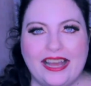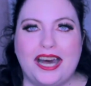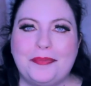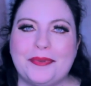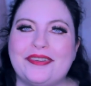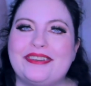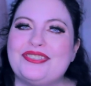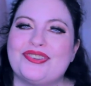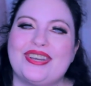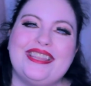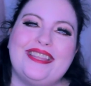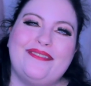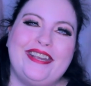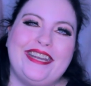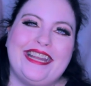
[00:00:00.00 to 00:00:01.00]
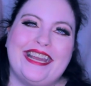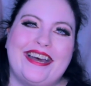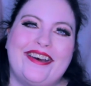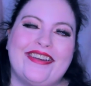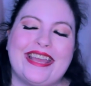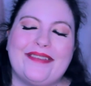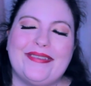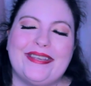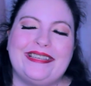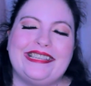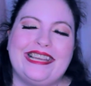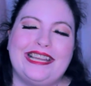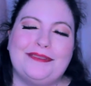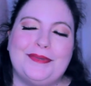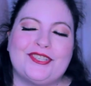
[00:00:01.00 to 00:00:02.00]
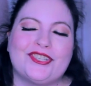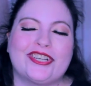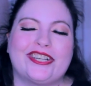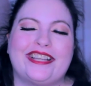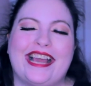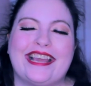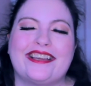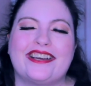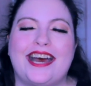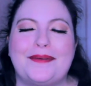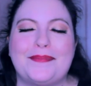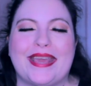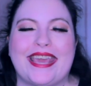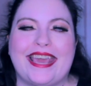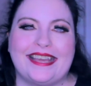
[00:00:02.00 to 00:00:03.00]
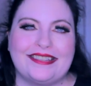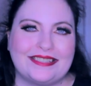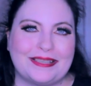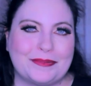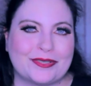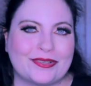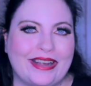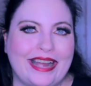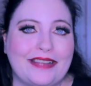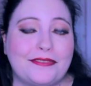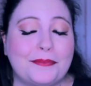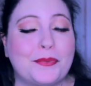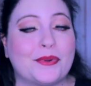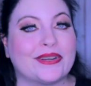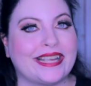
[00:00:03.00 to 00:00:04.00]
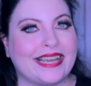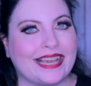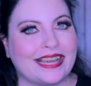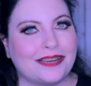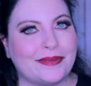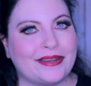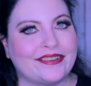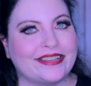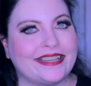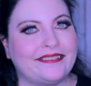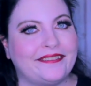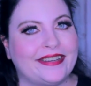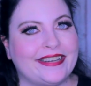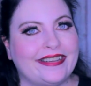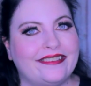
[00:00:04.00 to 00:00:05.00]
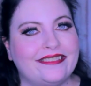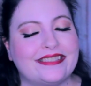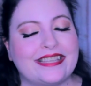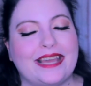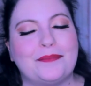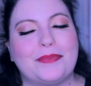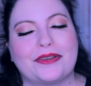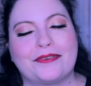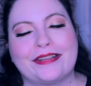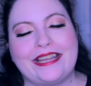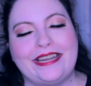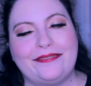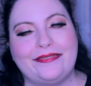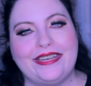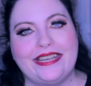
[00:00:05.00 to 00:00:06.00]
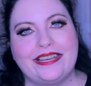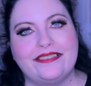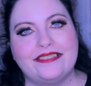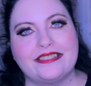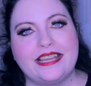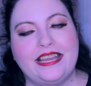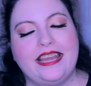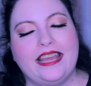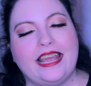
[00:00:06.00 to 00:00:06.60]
Hope you enjoyed the video. If you did, be sure to like, comment, and subscribe for more anime-related videos and book-related videos.